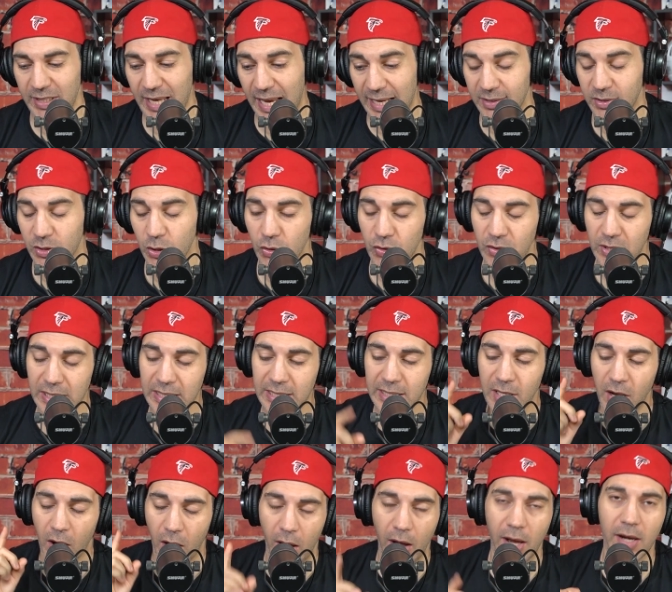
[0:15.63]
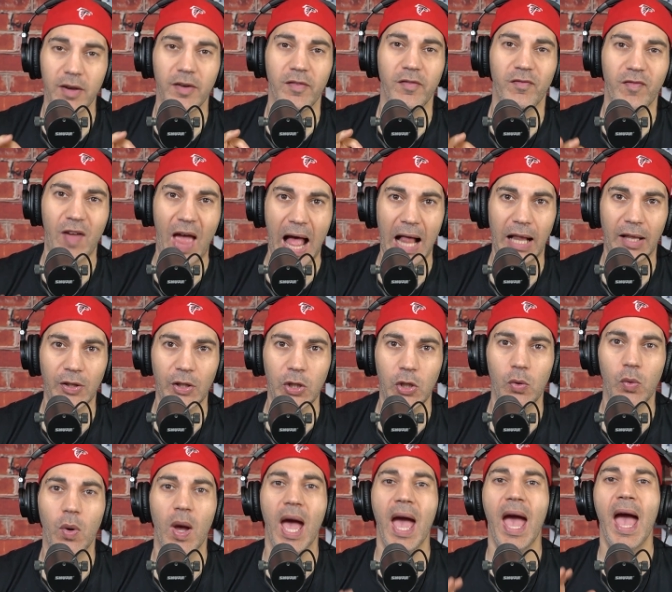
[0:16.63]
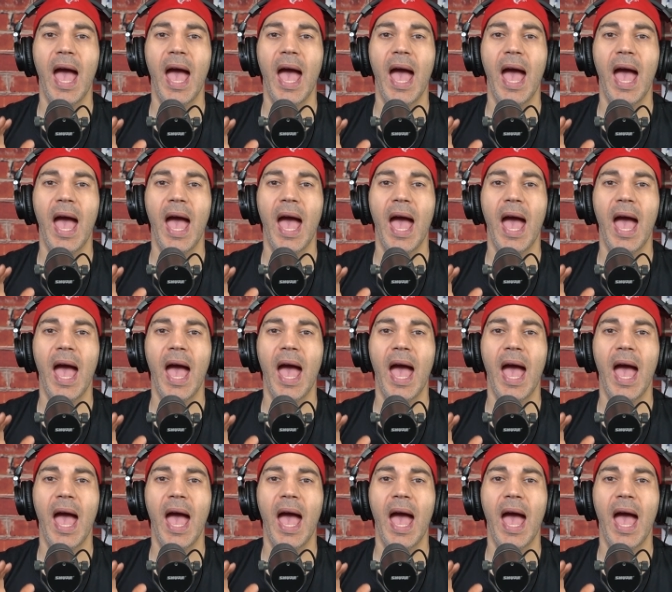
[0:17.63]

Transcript: Yes, there's a ton of value